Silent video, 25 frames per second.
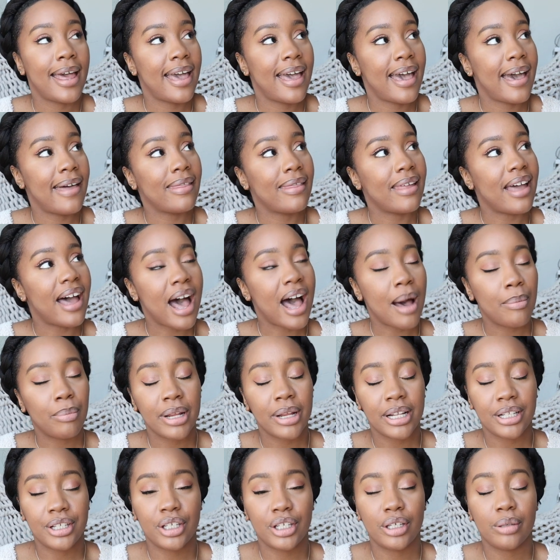And the app
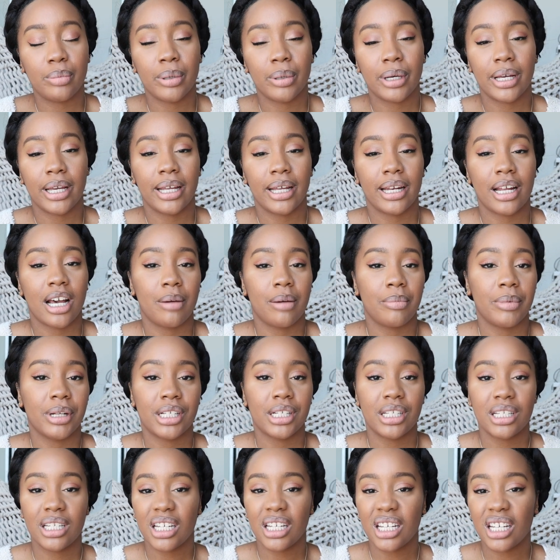lets you put in how
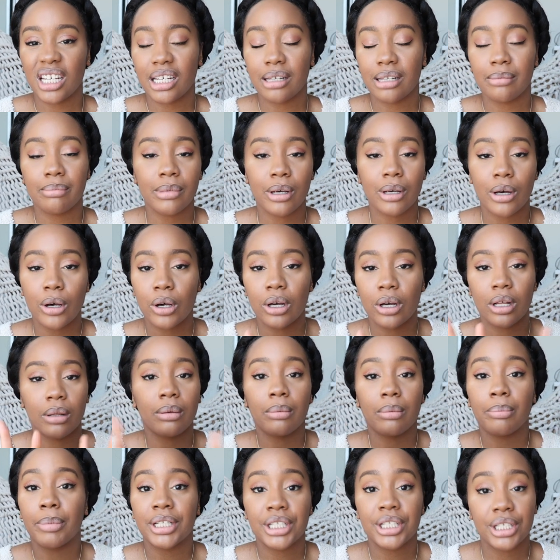much tea, milk,
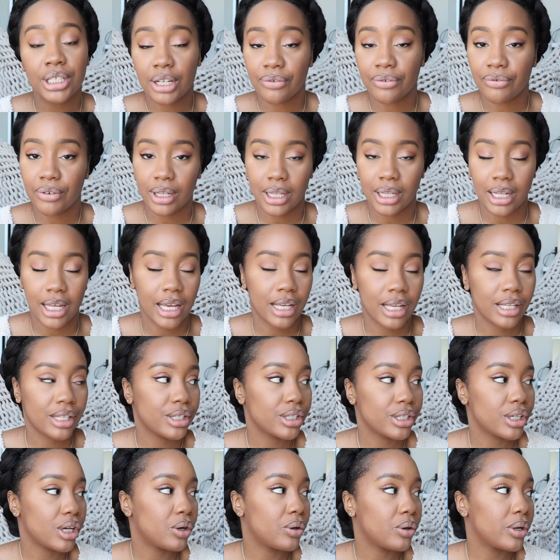a bunch of different things.
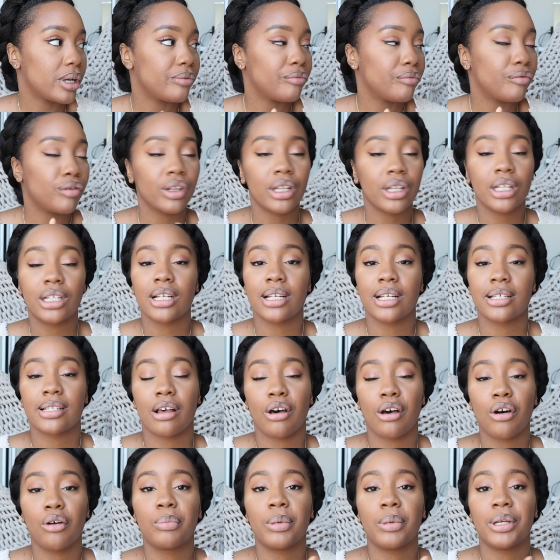So it really does
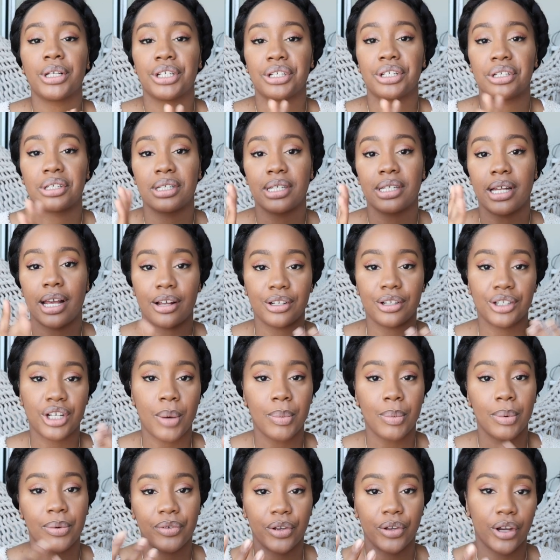help you to just stay on
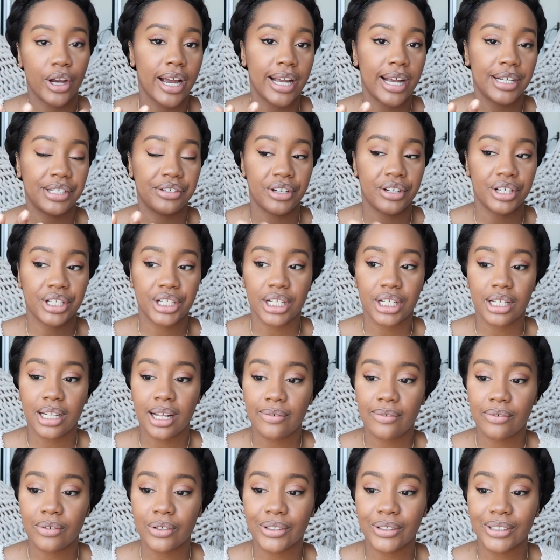top of your hydration
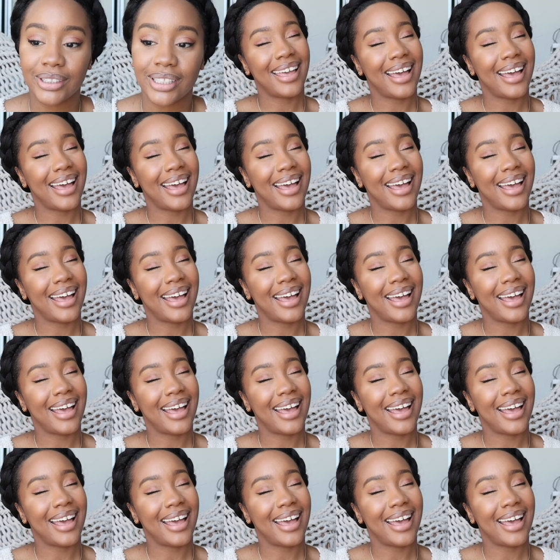levels.